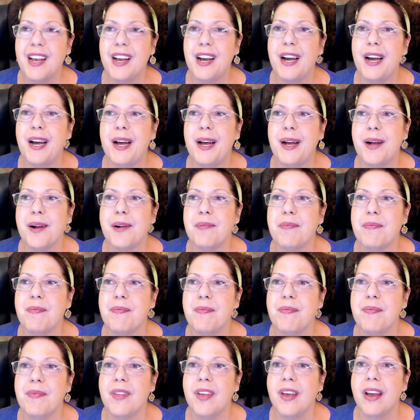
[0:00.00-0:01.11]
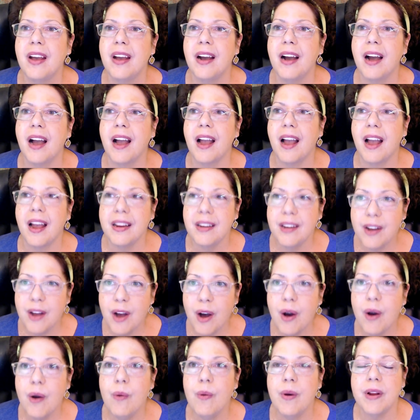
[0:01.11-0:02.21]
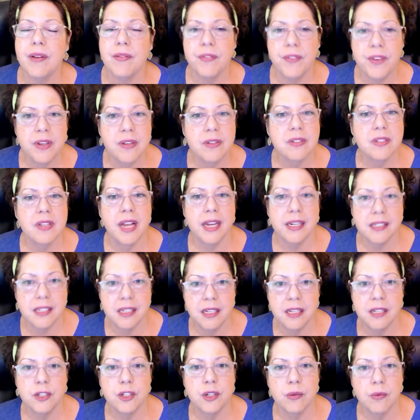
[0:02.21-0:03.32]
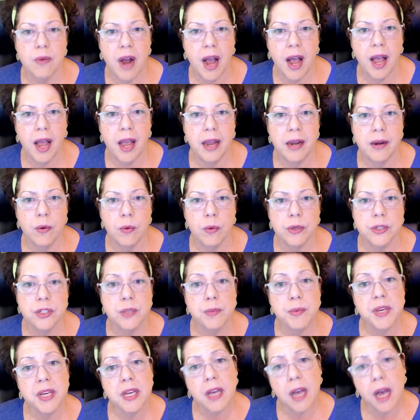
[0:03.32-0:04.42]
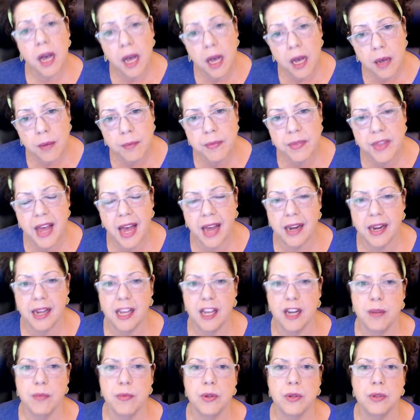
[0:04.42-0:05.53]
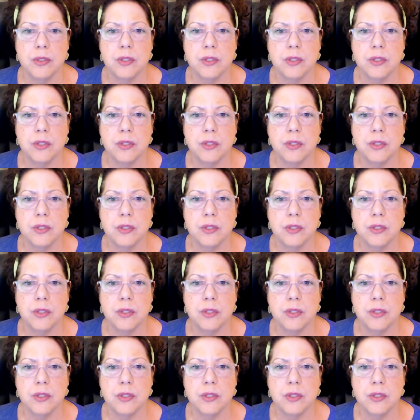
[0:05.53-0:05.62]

I know what it feels like to hitch a ride or to become that animal,